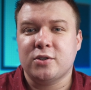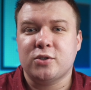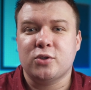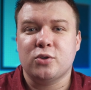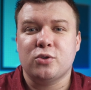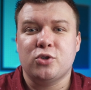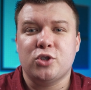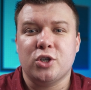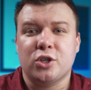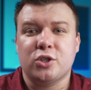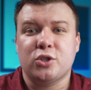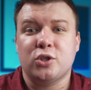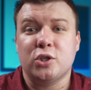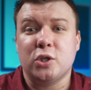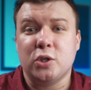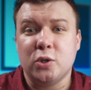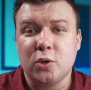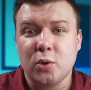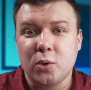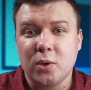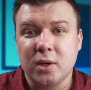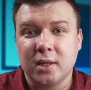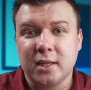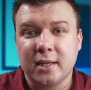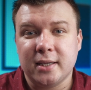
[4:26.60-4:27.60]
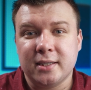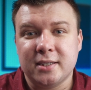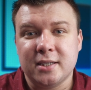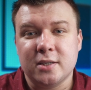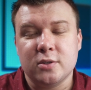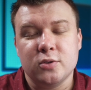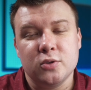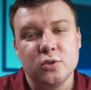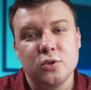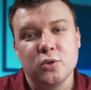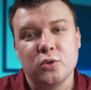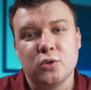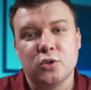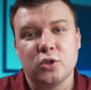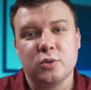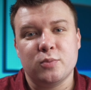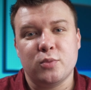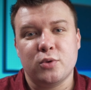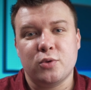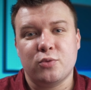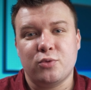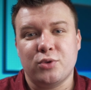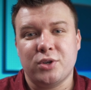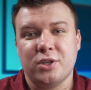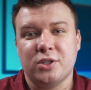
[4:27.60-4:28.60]
suggest you Google it and do some
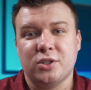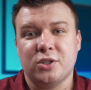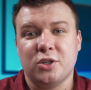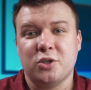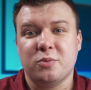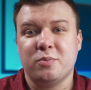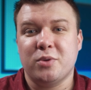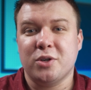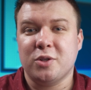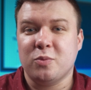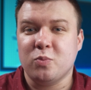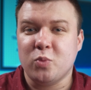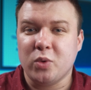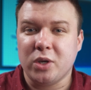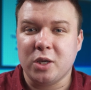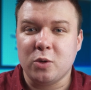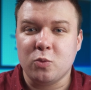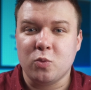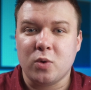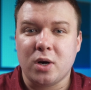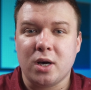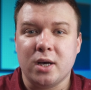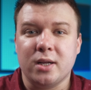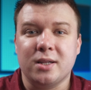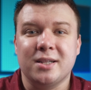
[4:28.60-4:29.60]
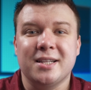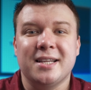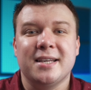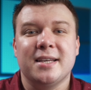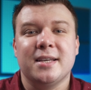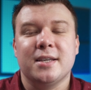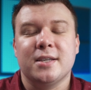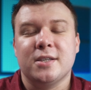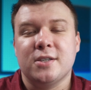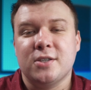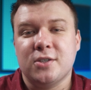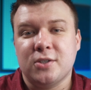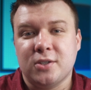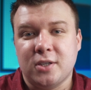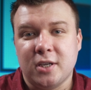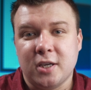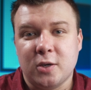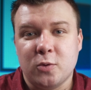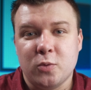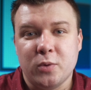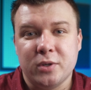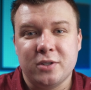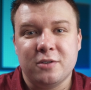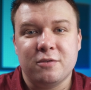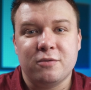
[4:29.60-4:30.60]
more research, but meanwhile,
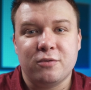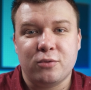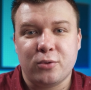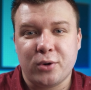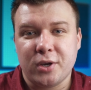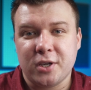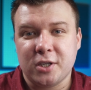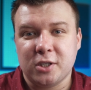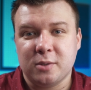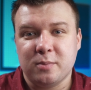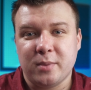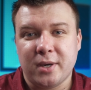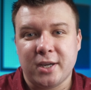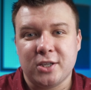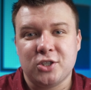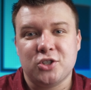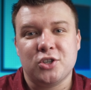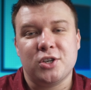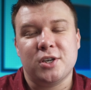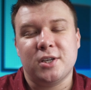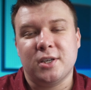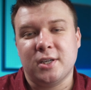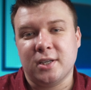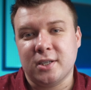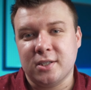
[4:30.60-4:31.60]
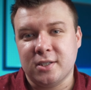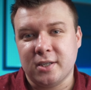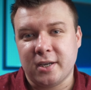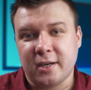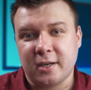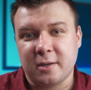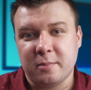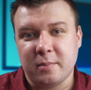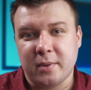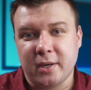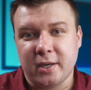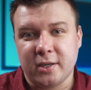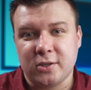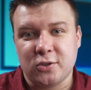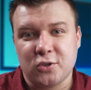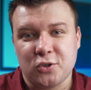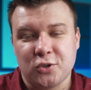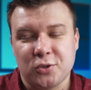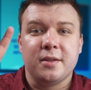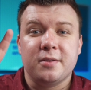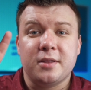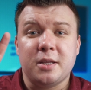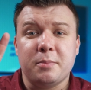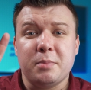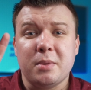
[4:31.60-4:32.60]
stick with phrase match and exact match.
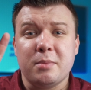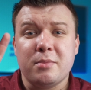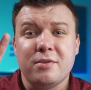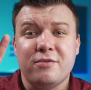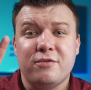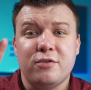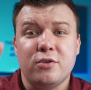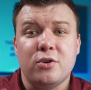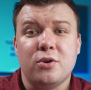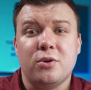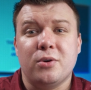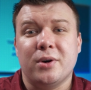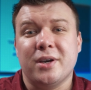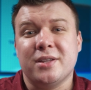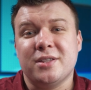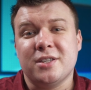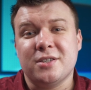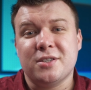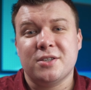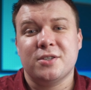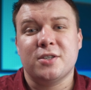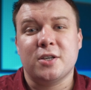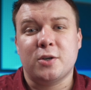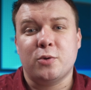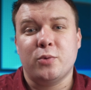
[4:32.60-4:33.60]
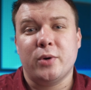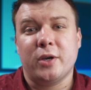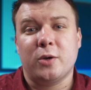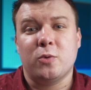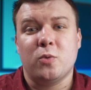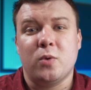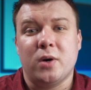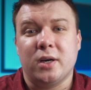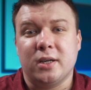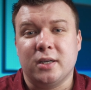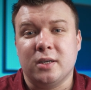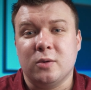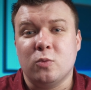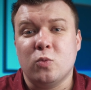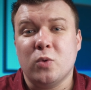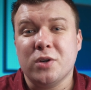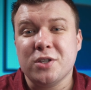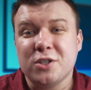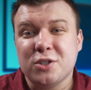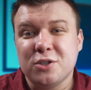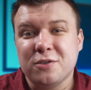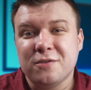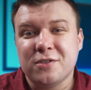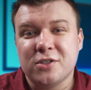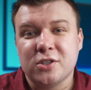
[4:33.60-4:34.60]
Tip number four, and this is a quick one.
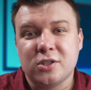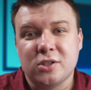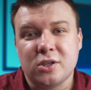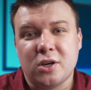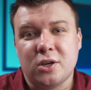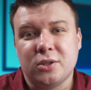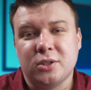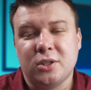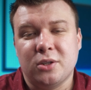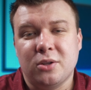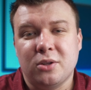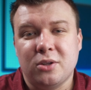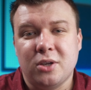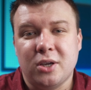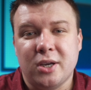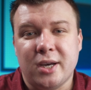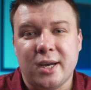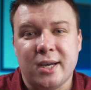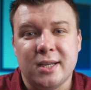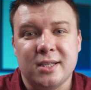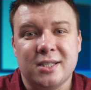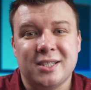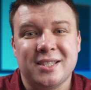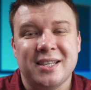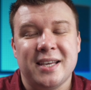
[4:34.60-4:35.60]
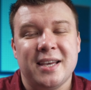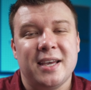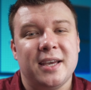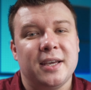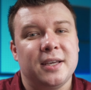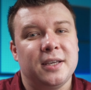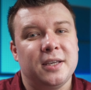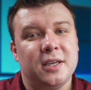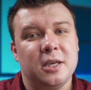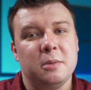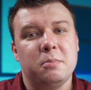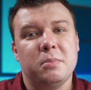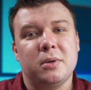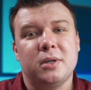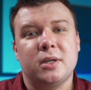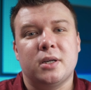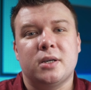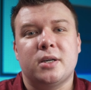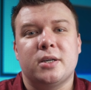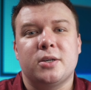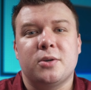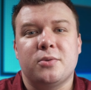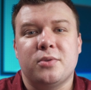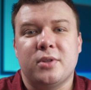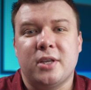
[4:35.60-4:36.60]
Once you've started your ads, keep an
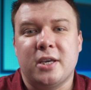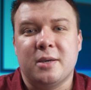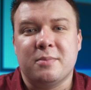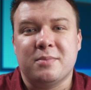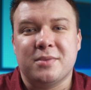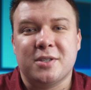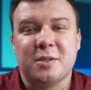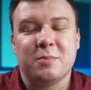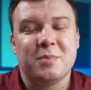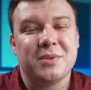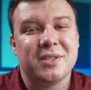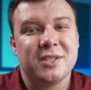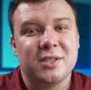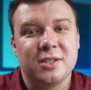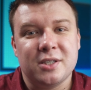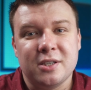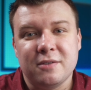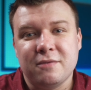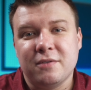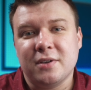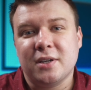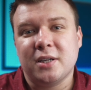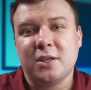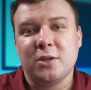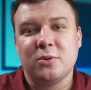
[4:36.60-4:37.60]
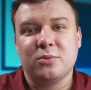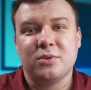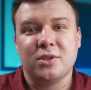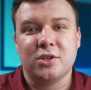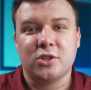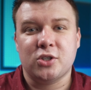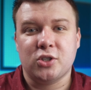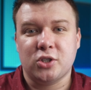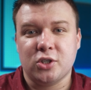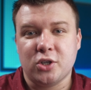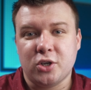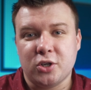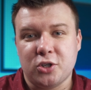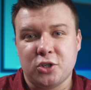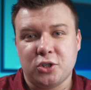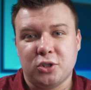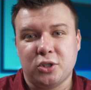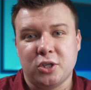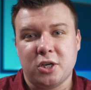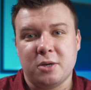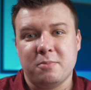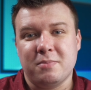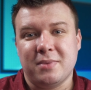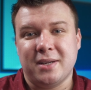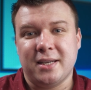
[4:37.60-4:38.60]
eye on them, specifically on the search
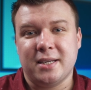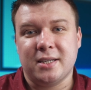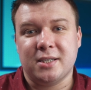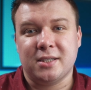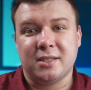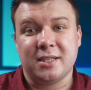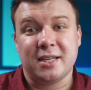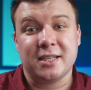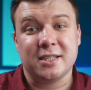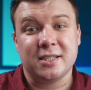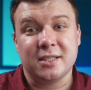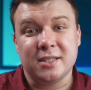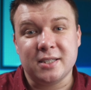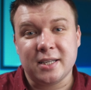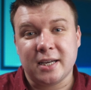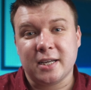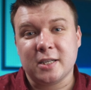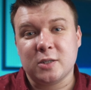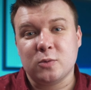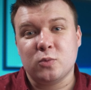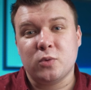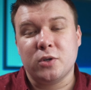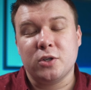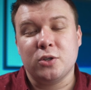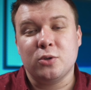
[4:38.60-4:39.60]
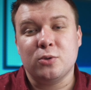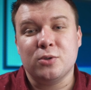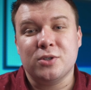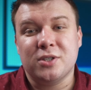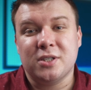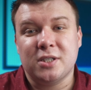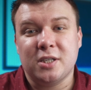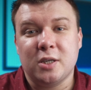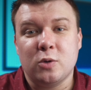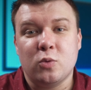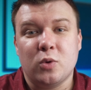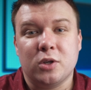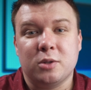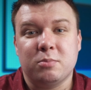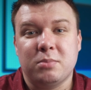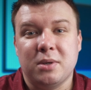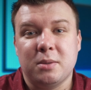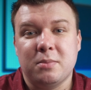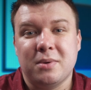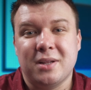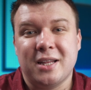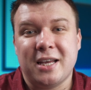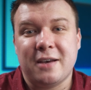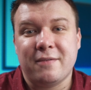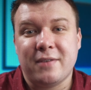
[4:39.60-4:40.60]
term list, as that's where you'll see what
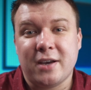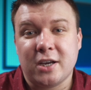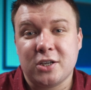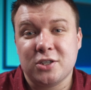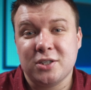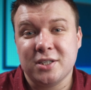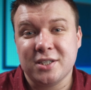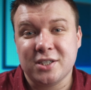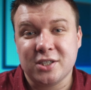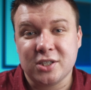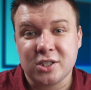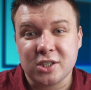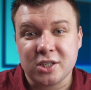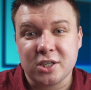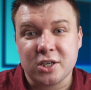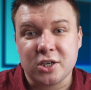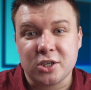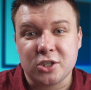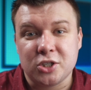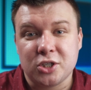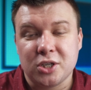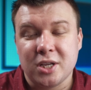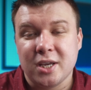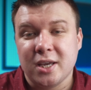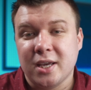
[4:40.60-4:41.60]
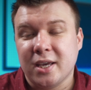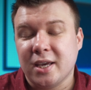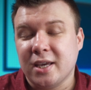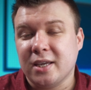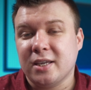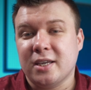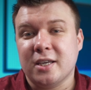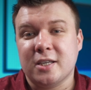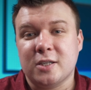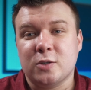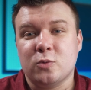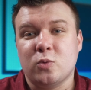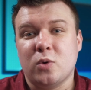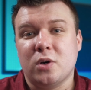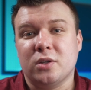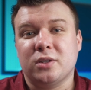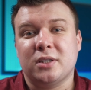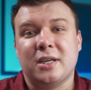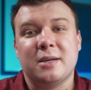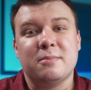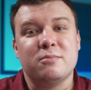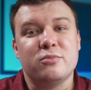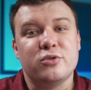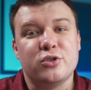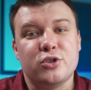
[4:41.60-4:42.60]
people have actually searched. And guess what?
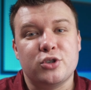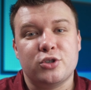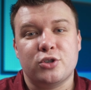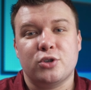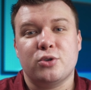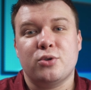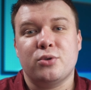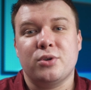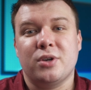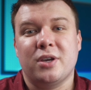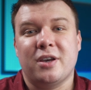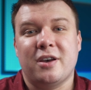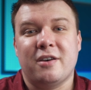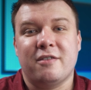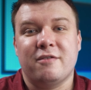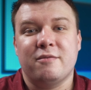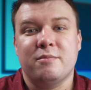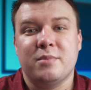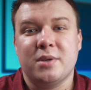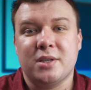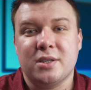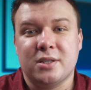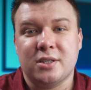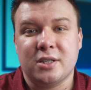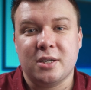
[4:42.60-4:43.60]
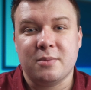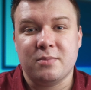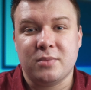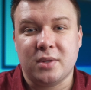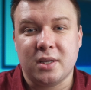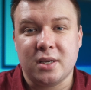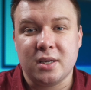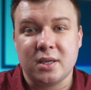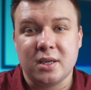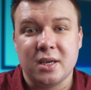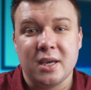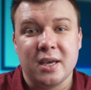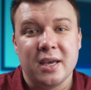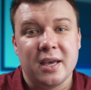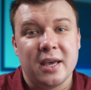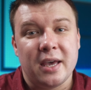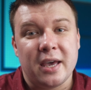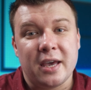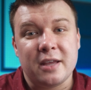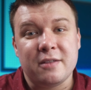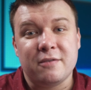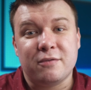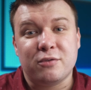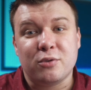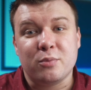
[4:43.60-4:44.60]
I'm sure you have missed something,
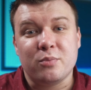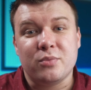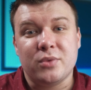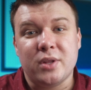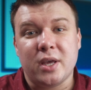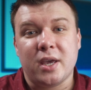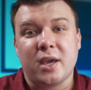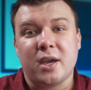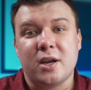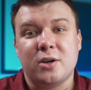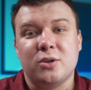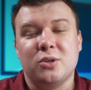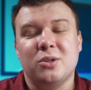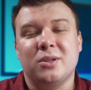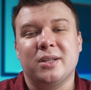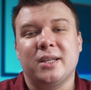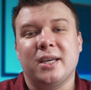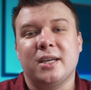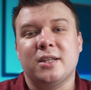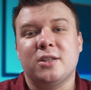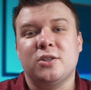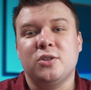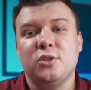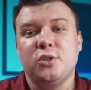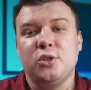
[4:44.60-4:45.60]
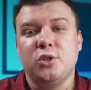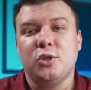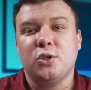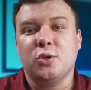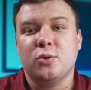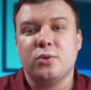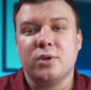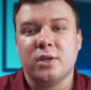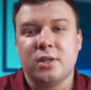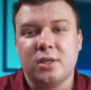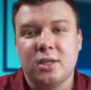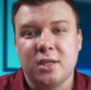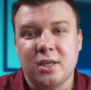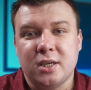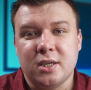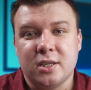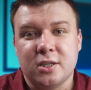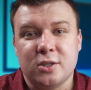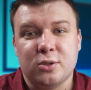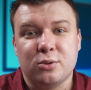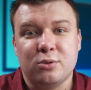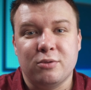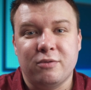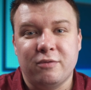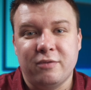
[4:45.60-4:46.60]
and from there you'll get new
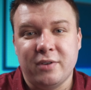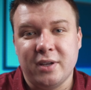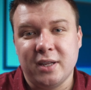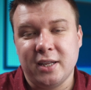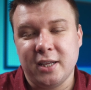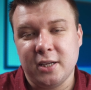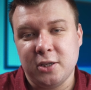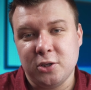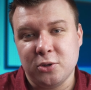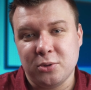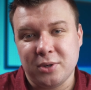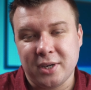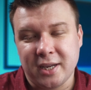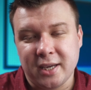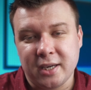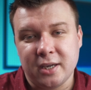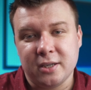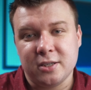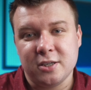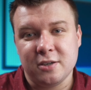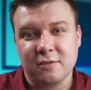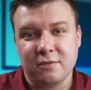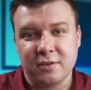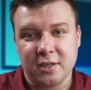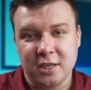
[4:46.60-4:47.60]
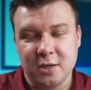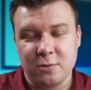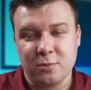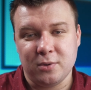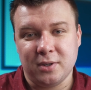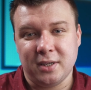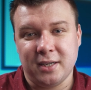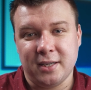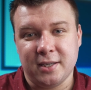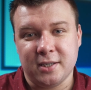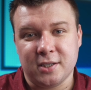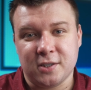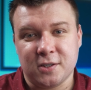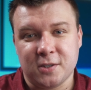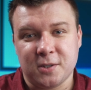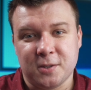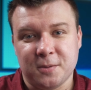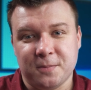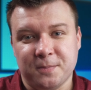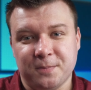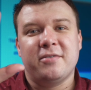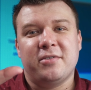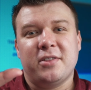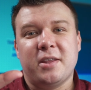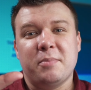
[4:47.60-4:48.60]
ideas to fill in your negative keyword list.
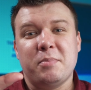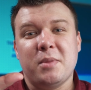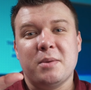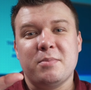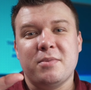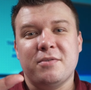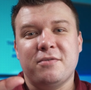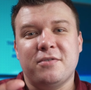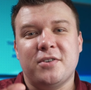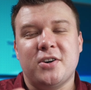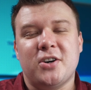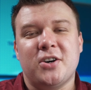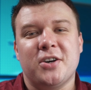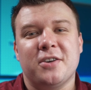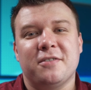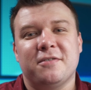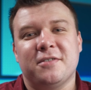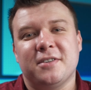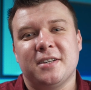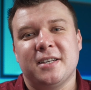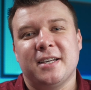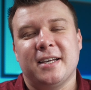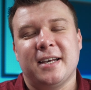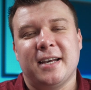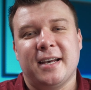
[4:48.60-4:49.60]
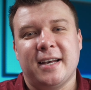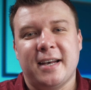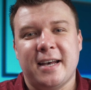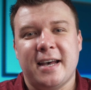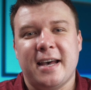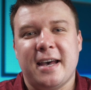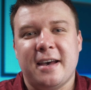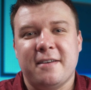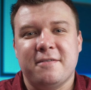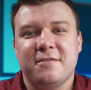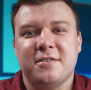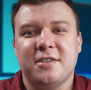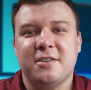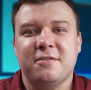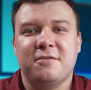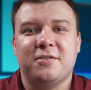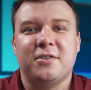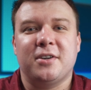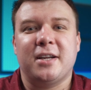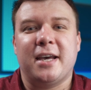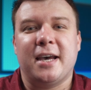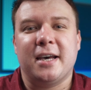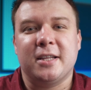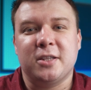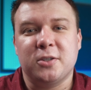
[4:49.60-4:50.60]
Tip number five, have
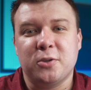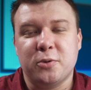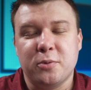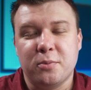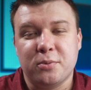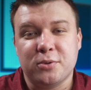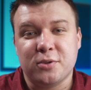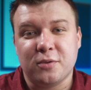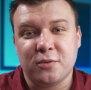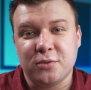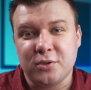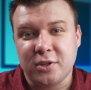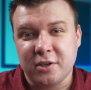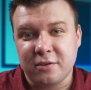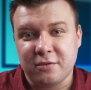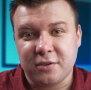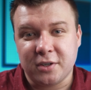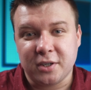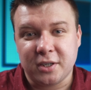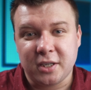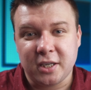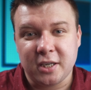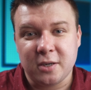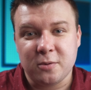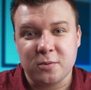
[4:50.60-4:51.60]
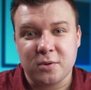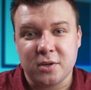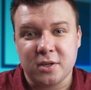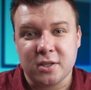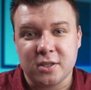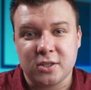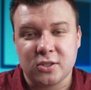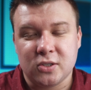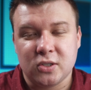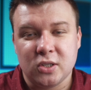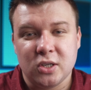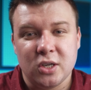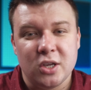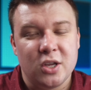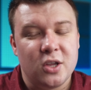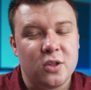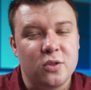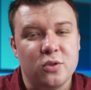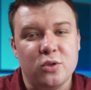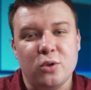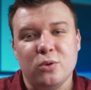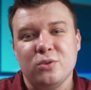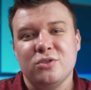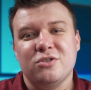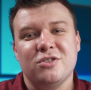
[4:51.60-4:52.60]
different ad groups for different keywords.
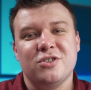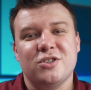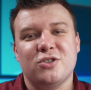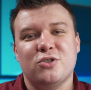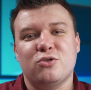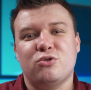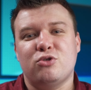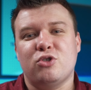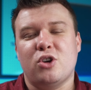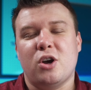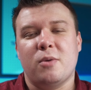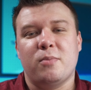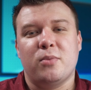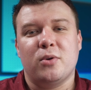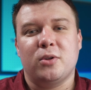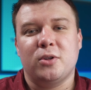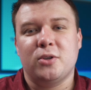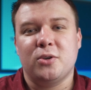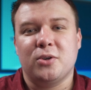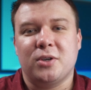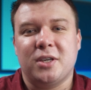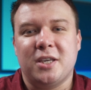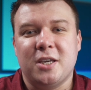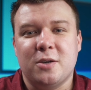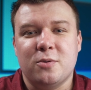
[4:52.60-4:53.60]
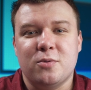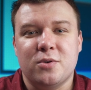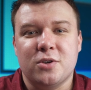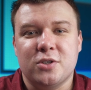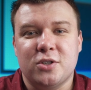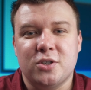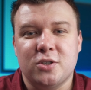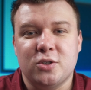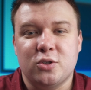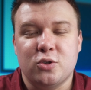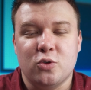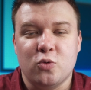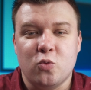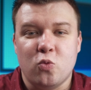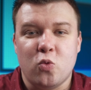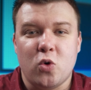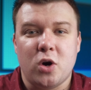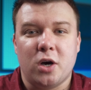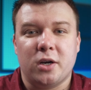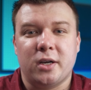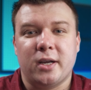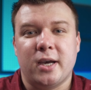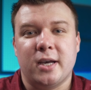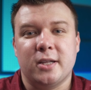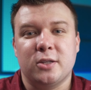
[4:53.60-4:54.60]
Don't just drop all your keywords into
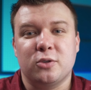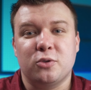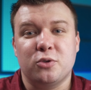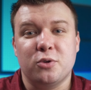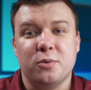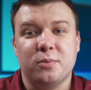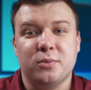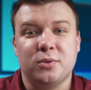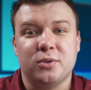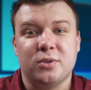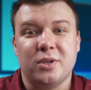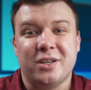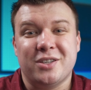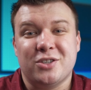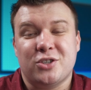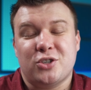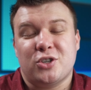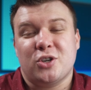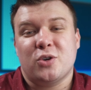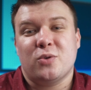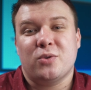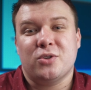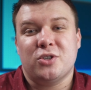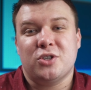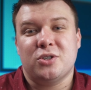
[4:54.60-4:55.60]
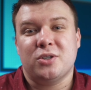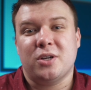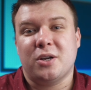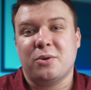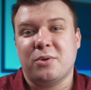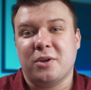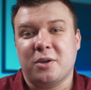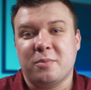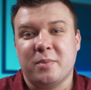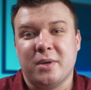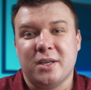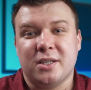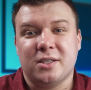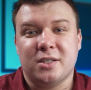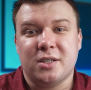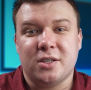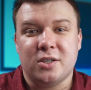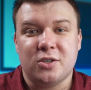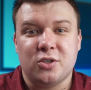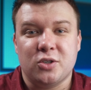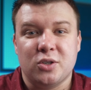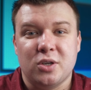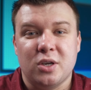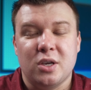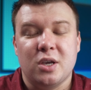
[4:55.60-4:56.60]
one ad group and show a generic
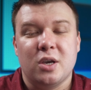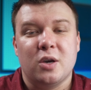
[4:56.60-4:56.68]
message.